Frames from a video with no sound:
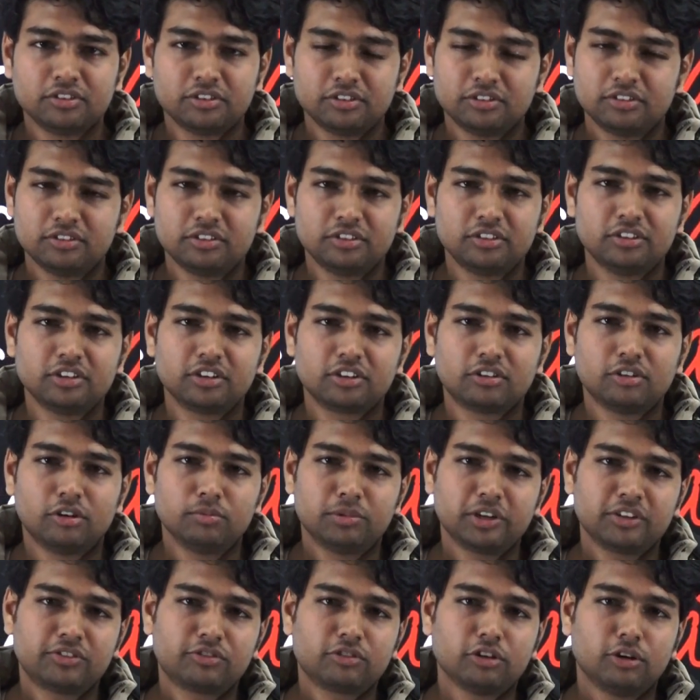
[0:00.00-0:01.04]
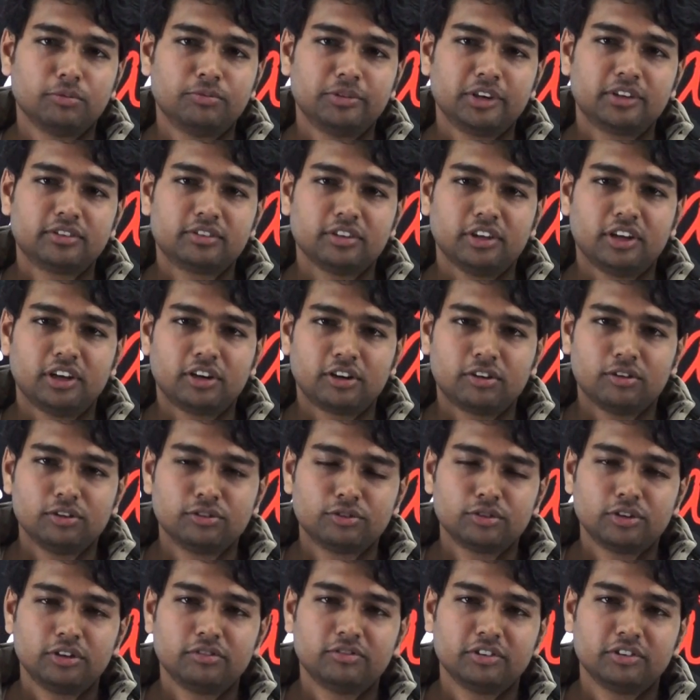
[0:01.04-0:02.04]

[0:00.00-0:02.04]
and the complex topics are also